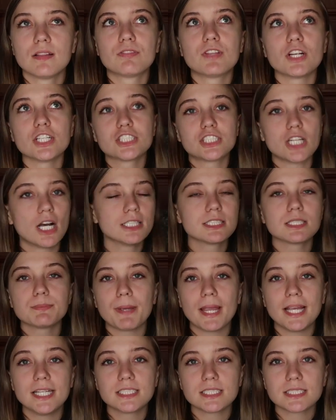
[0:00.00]
there's tons of
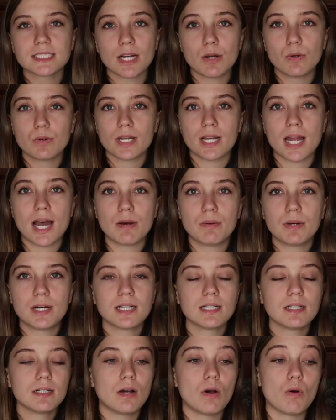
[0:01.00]
pages at
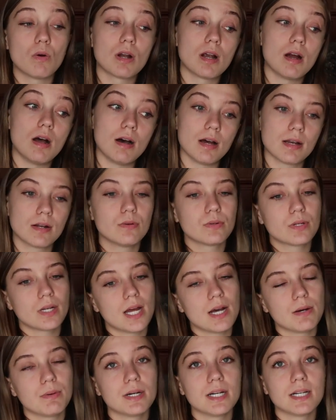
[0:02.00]
Okinawa or on
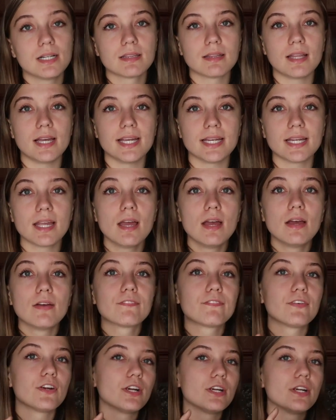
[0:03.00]
Okinawa, like
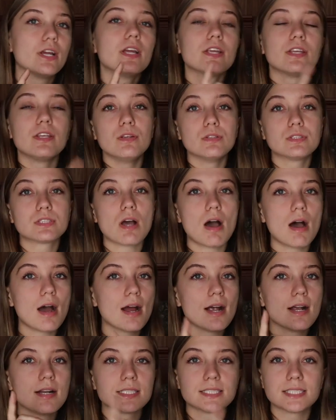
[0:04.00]
for used
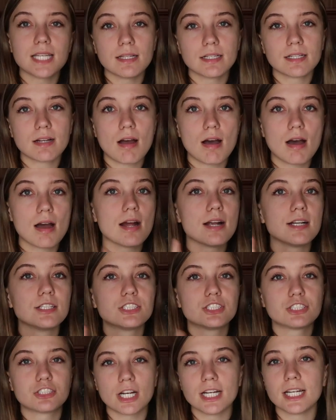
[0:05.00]
cars, selling
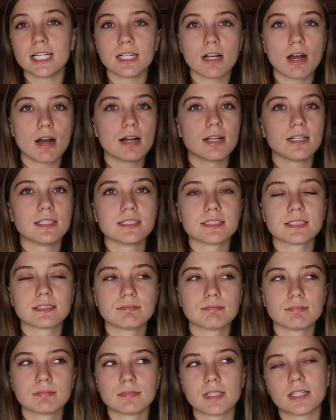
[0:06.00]
cars, trading cars.
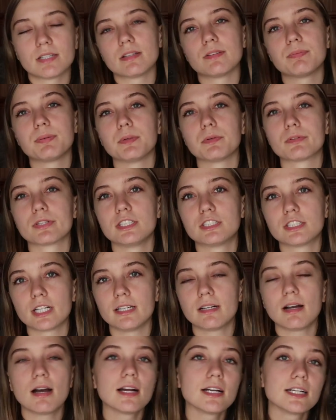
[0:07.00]
I don't know if people really
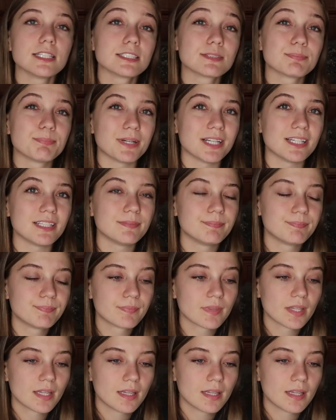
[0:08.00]
trade cars, but